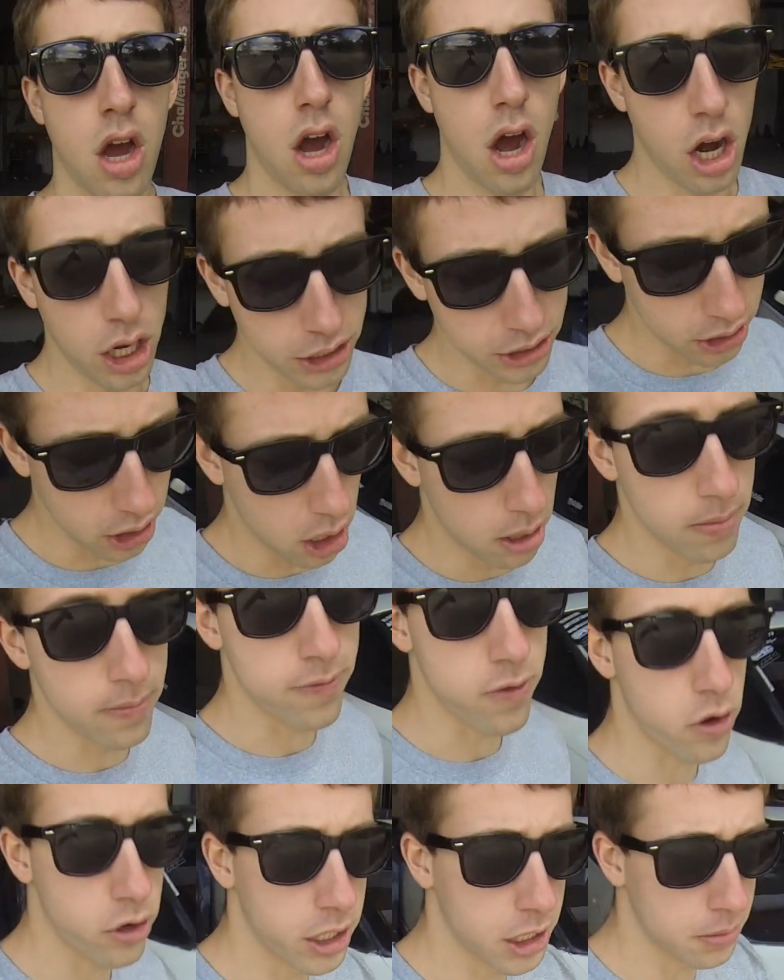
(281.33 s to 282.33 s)
Also,
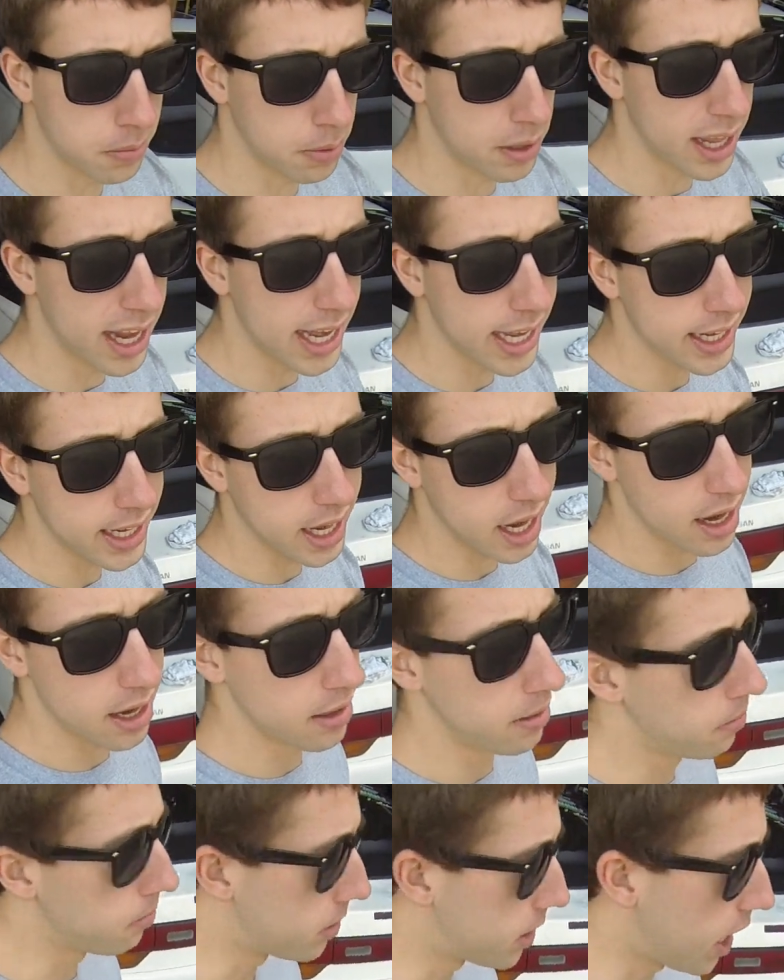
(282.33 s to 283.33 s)
before this plane
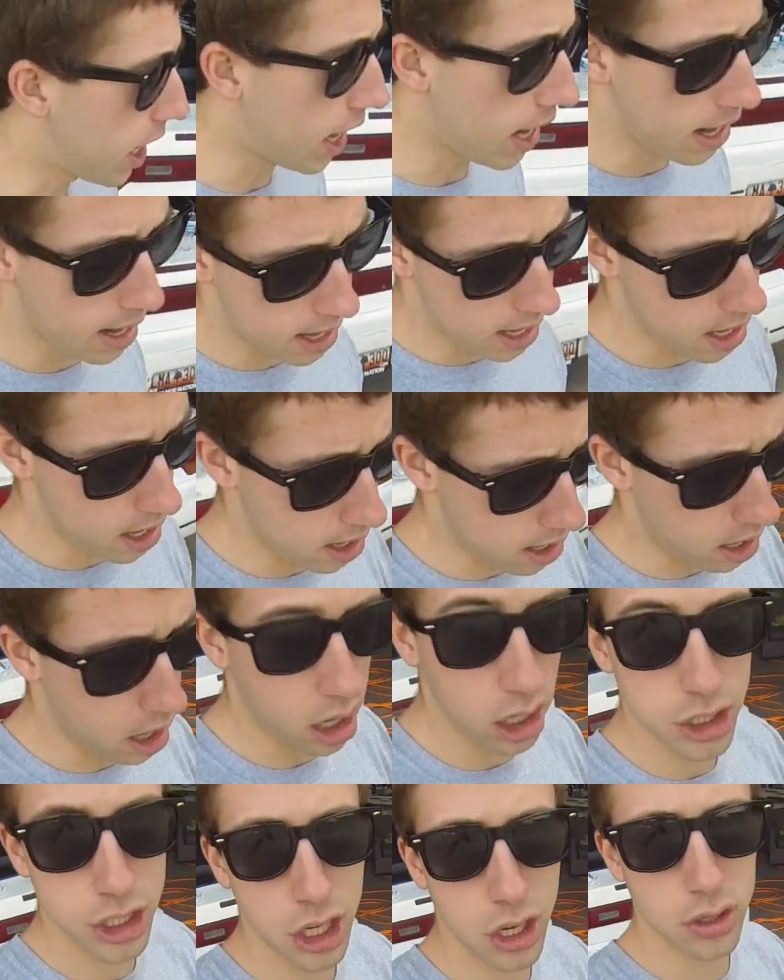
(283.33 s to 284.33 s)
comes, I uh,
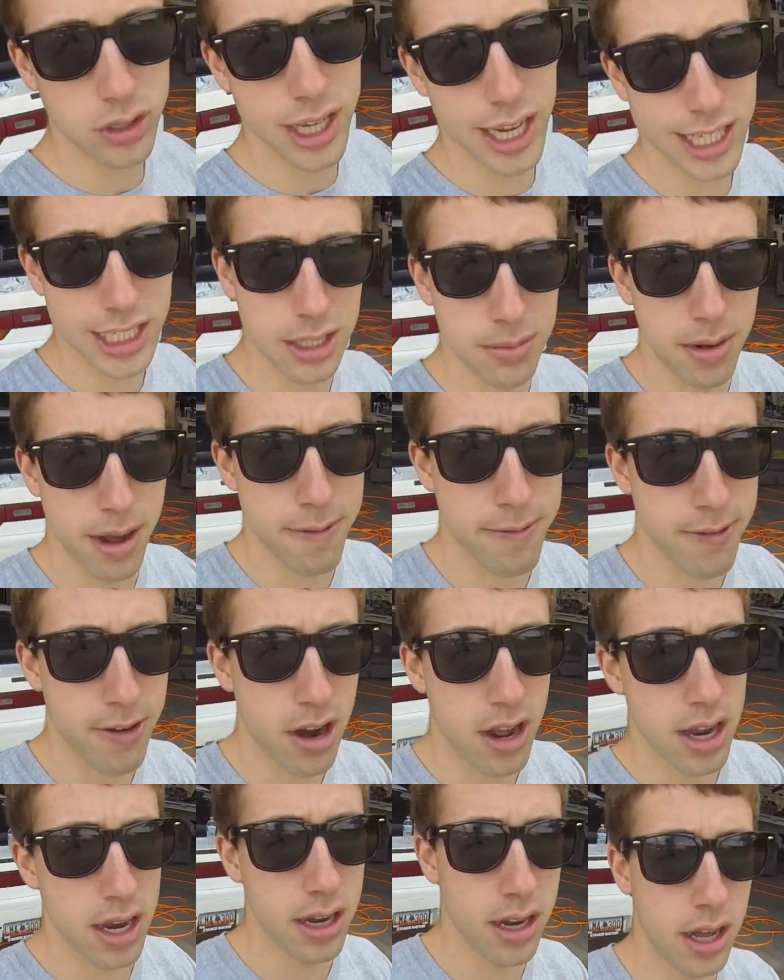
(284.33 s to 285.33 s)
also texted my
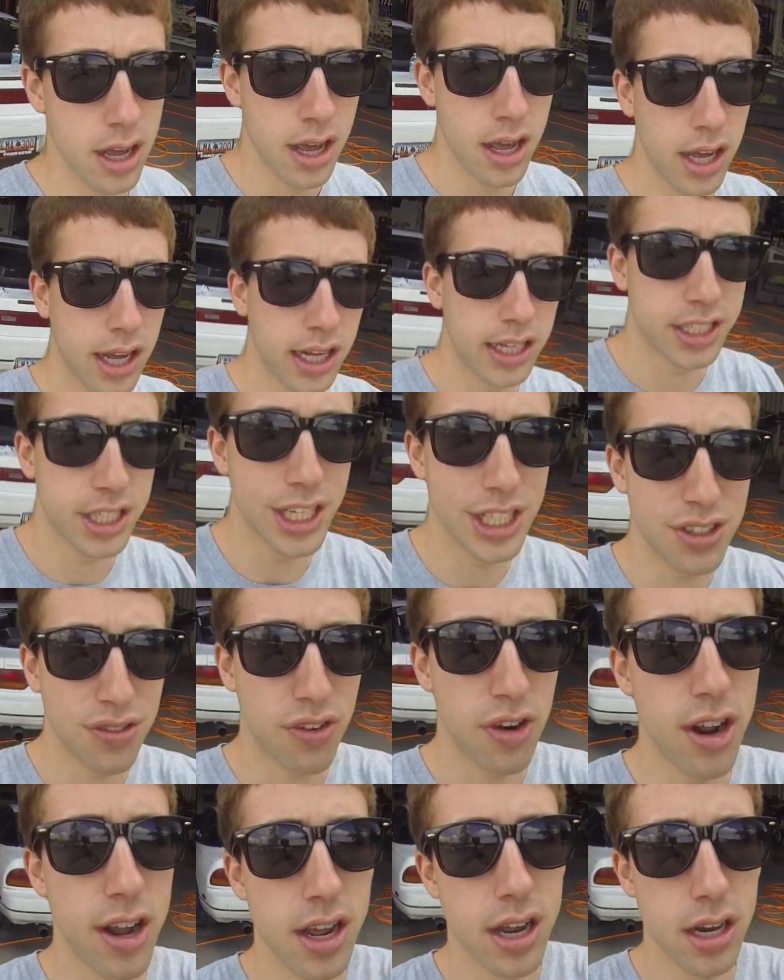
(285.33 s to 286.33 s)
friend because his
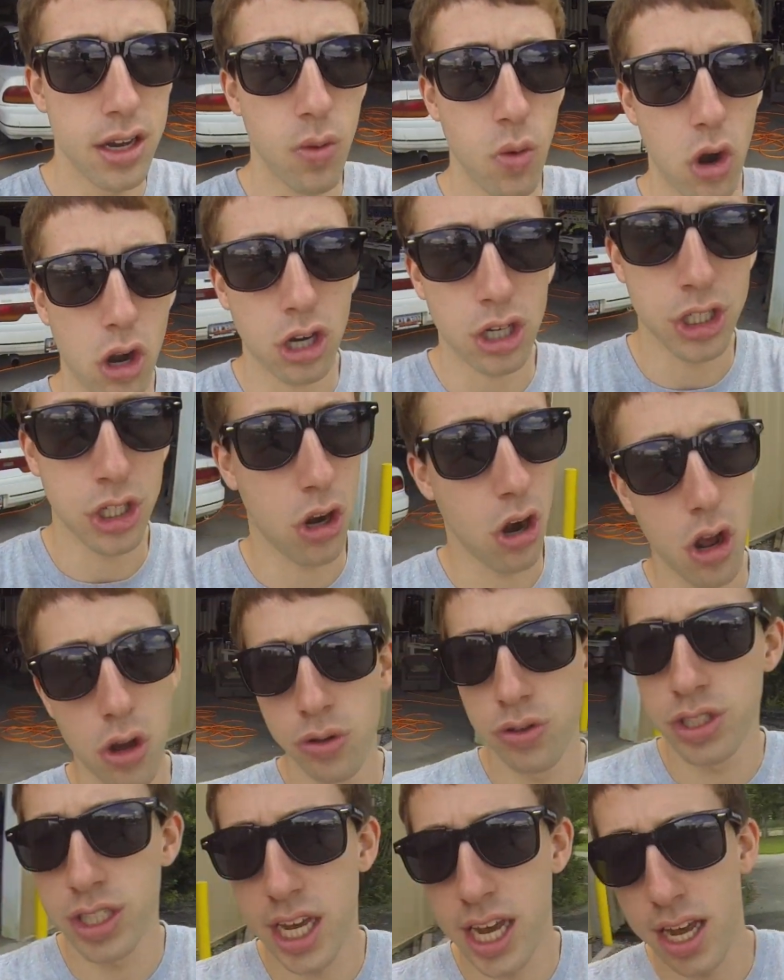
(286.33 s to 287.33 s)
friend works or
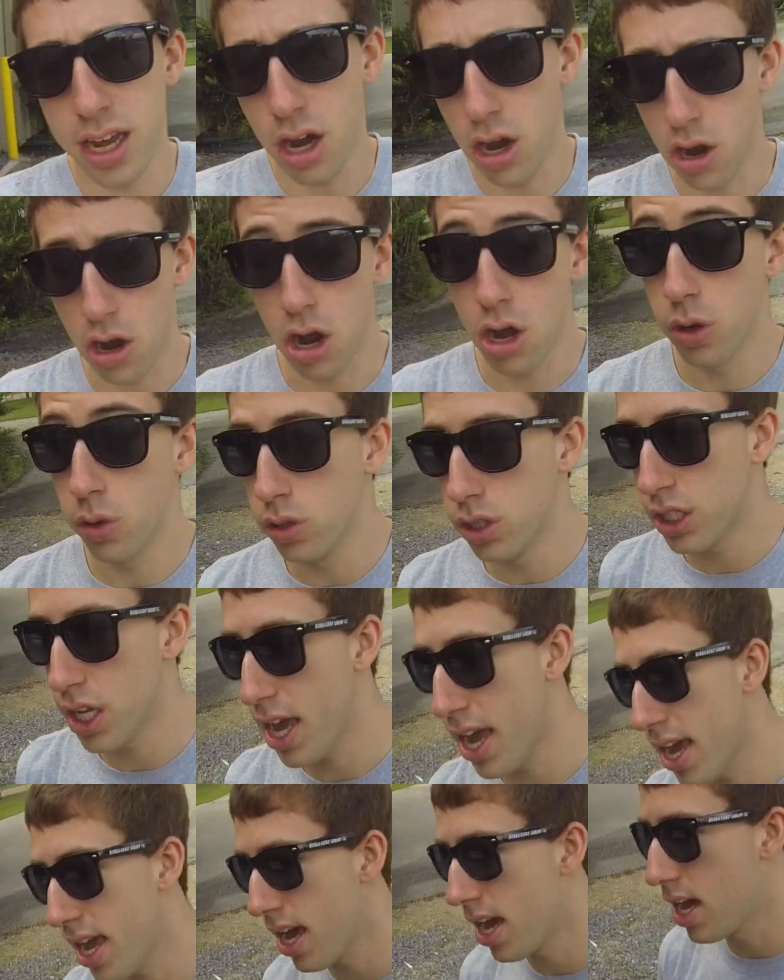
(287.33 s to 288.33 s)
owns that or owns
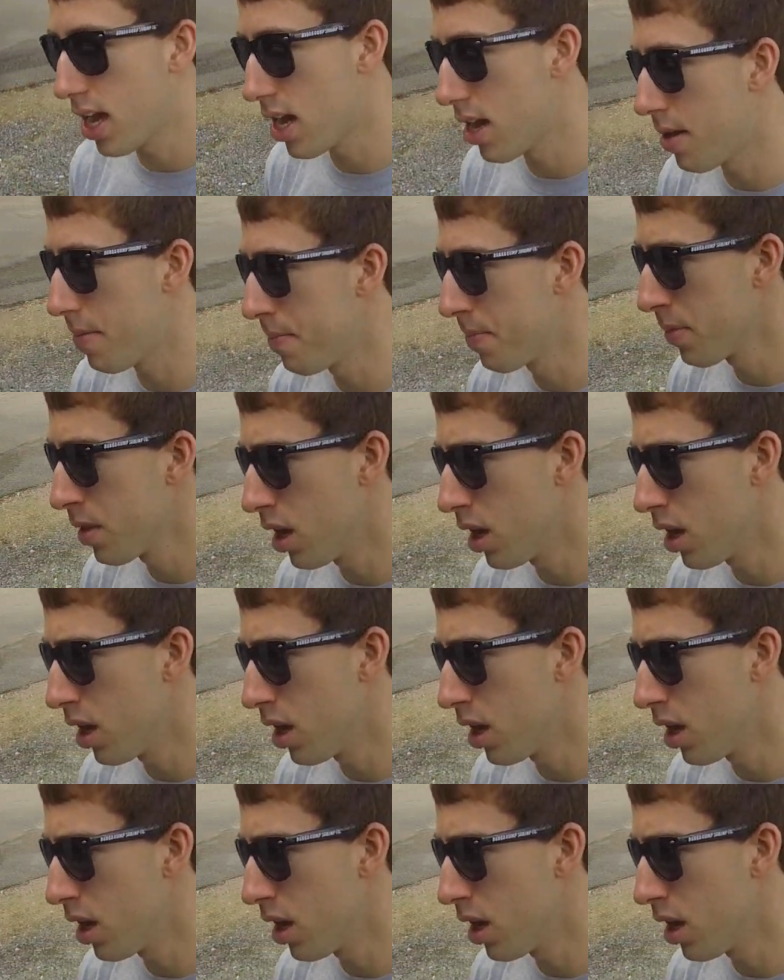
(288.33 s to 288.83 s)
a uh,